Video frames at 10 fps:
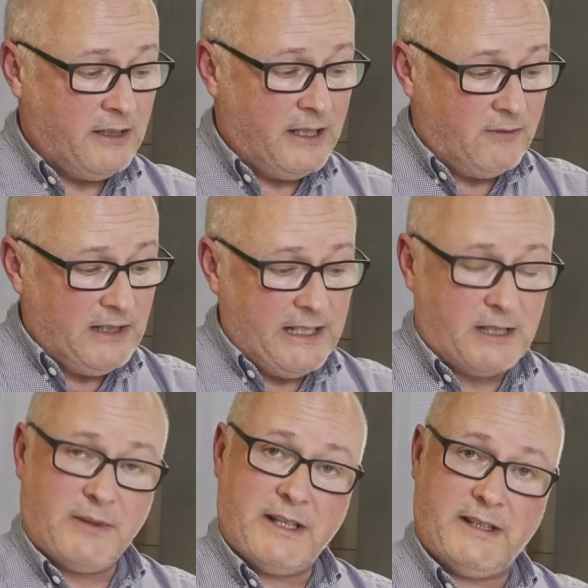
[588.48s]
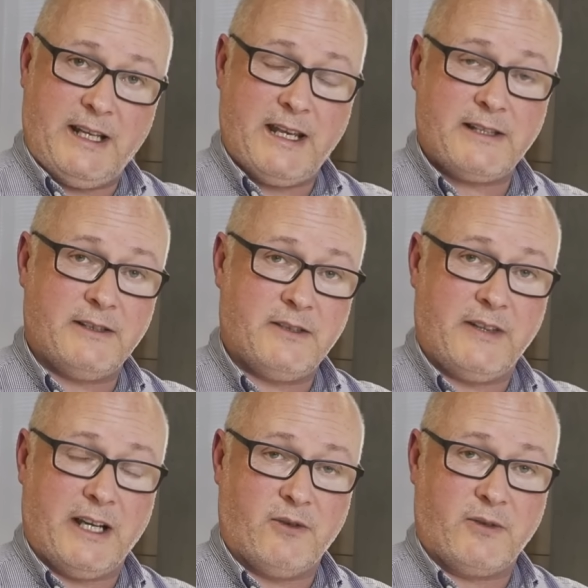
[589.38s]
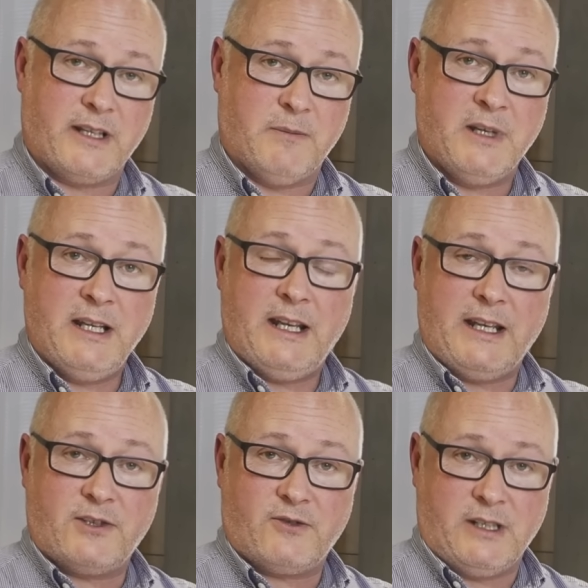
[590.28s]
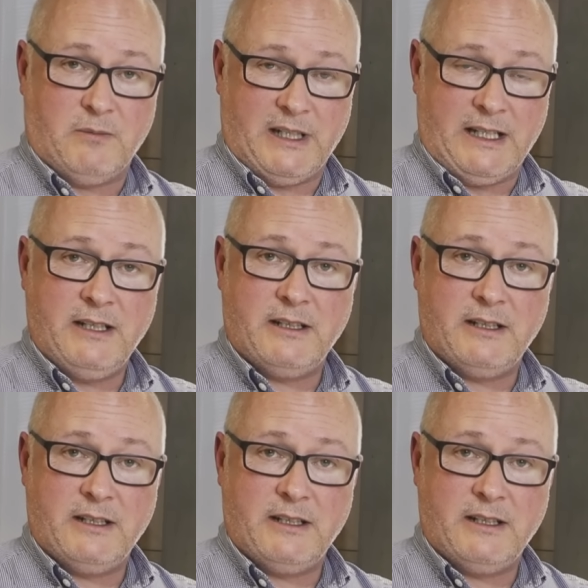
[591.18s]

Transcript: you can really express the essence of the algorithm extremely